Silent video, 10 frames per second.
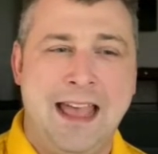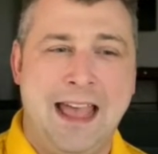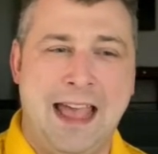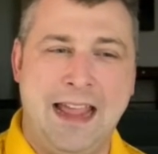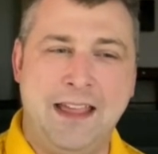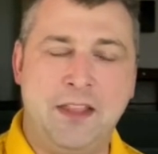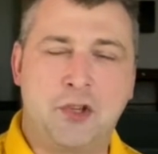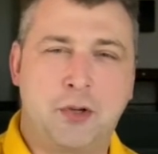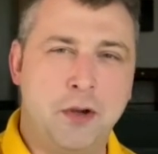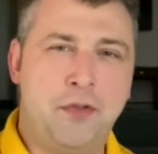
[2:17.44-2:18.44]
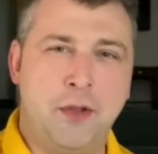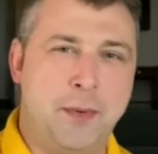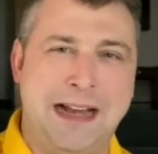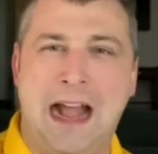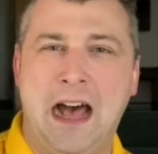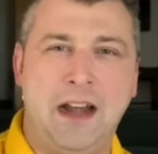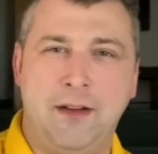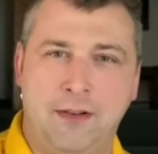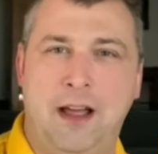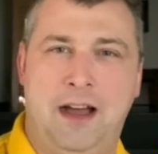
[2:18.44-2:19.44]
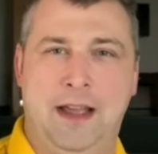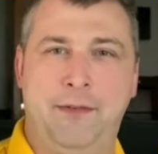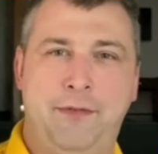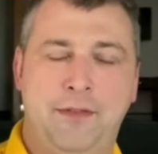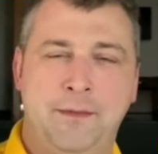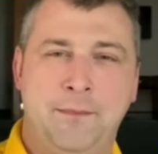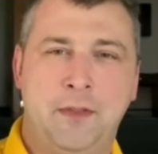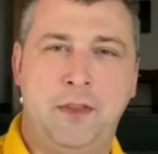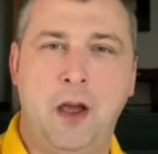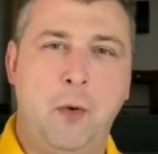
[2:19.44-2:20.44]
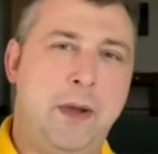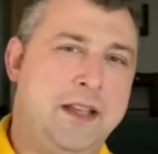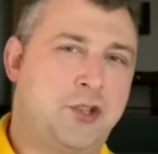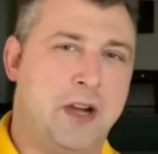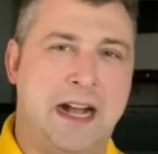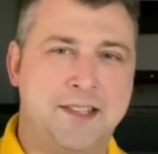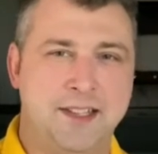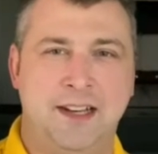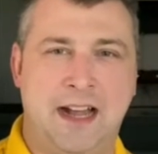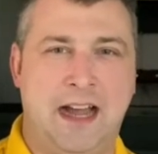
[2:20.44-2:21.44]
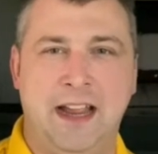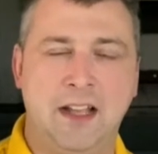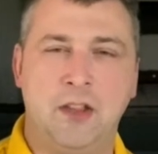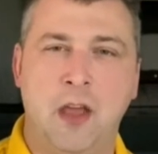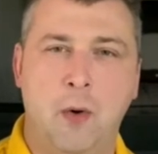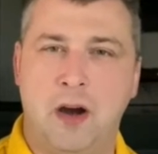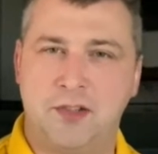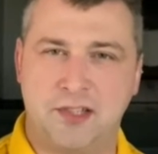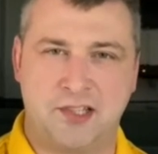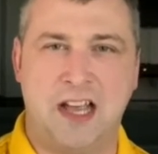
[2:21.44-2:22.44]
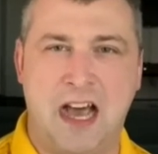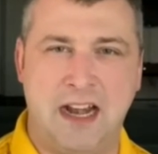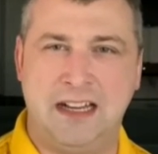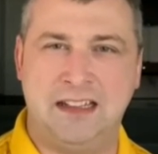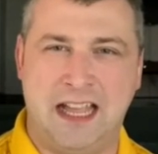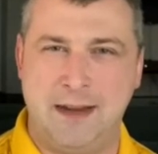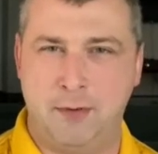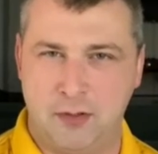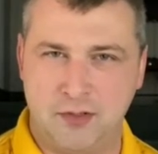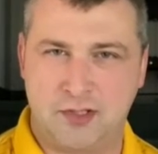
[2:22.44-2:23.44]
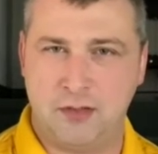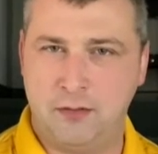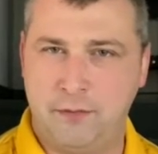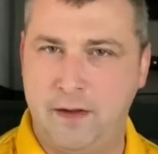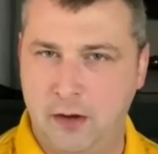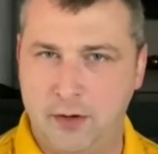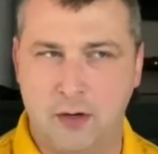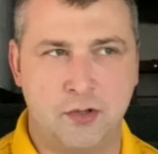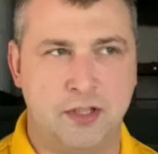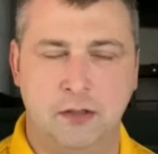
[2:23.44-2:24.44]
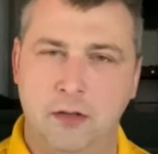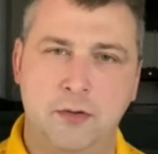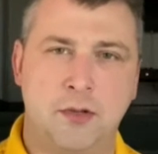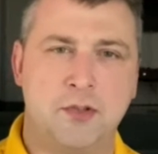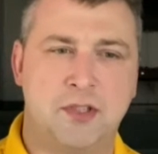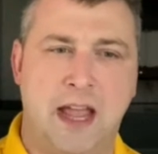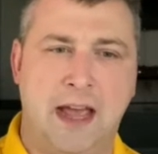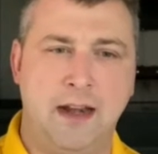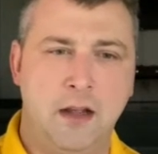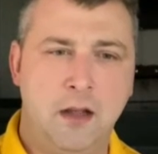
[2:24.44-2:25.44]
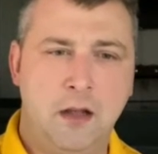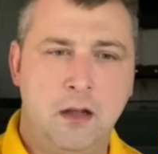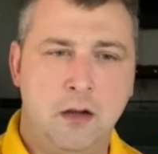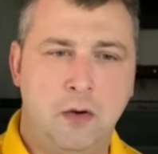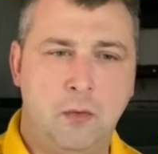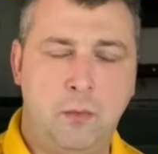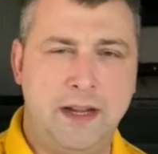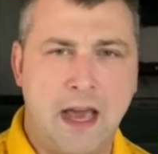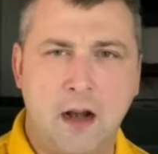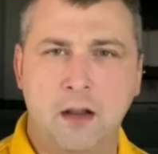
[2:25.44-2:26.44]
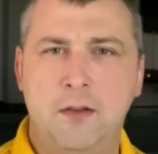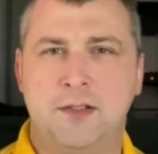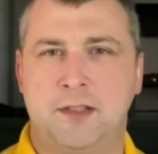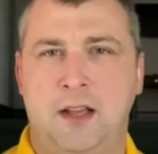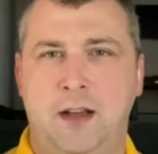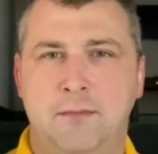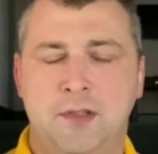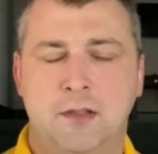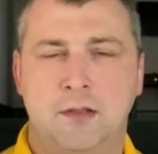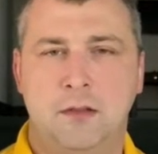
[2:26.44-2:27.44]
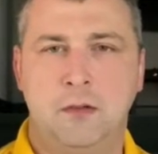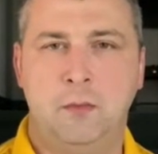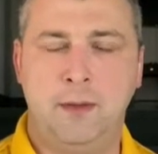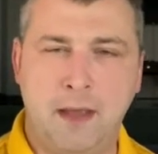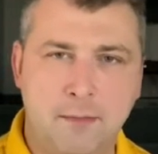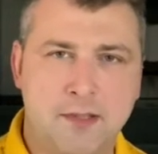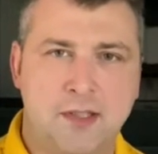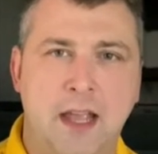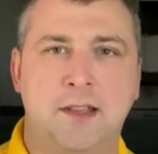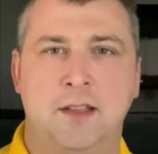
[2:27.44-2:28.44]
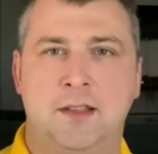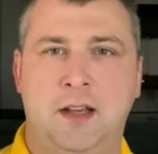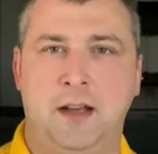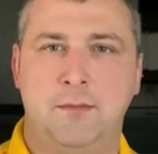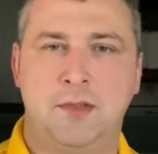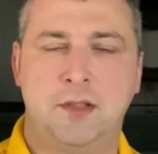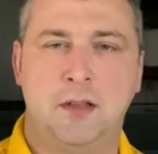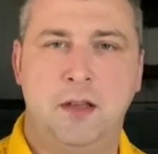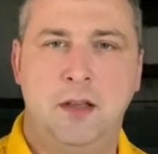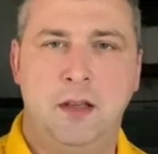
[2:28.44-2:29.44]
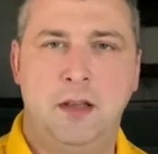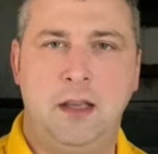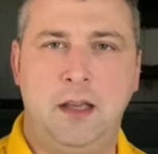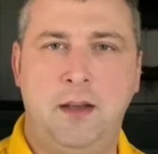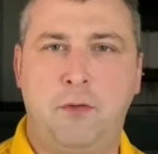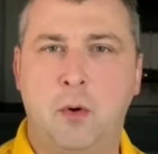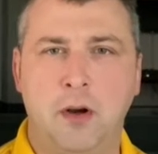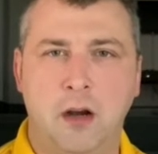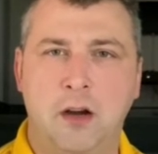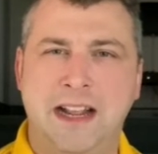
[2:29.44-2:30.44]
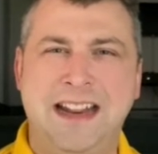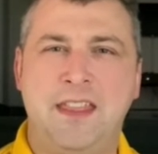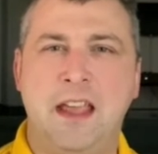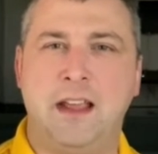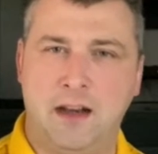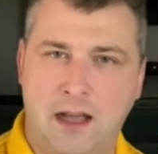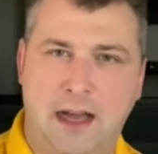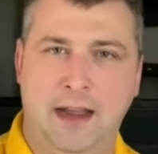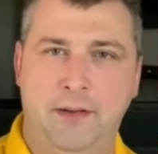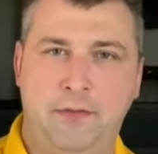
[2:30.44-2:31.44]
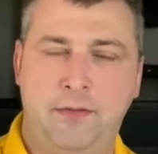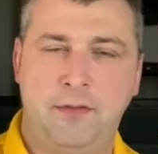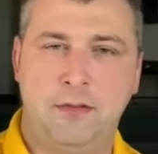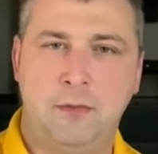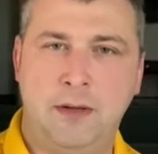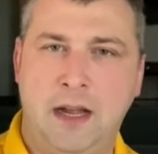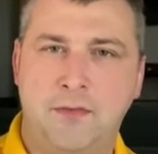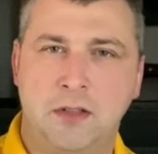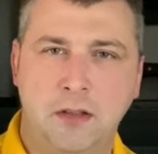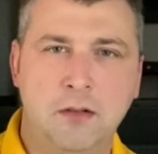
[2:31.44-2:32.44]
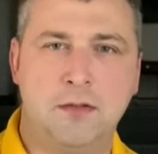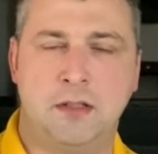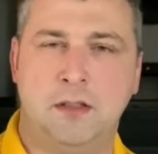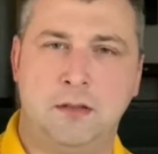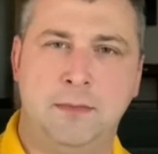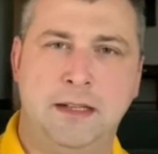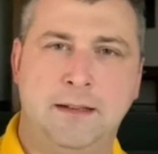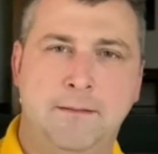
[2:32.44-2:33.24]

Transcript: And the truth and reality of life, though we try to deny it, though our society labels failures and losers, that we got to lose at times. We make mistakes at times. If we're going to learn anything in life, we have to lose a little bit.